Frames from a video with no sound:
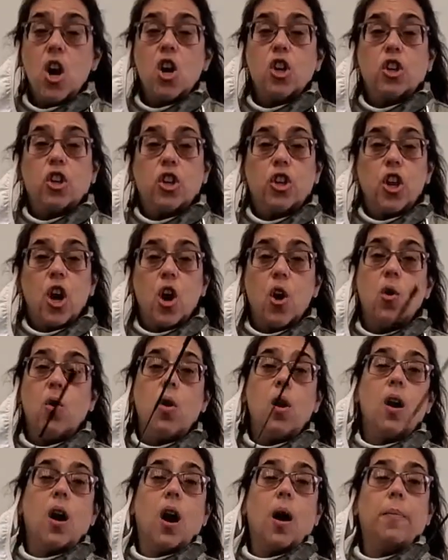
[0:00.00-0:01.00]
should
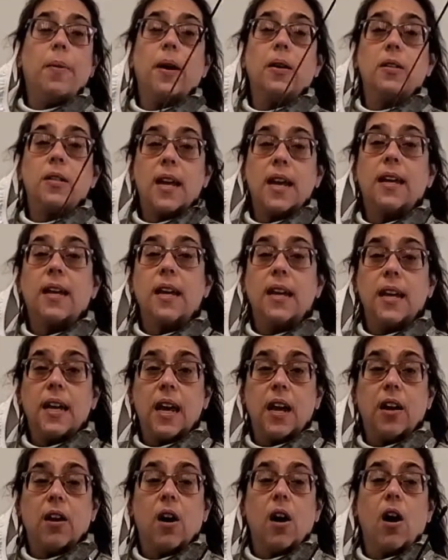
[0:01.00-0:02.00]
know about taking
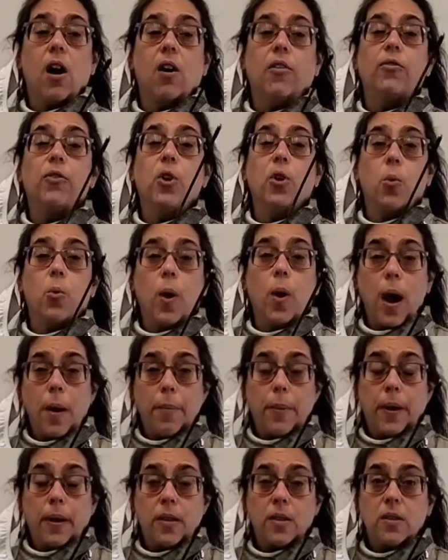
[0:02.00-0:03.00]
care of your
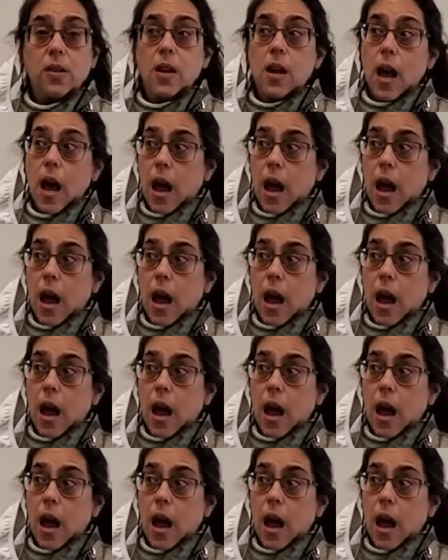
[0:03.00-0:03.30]
weapons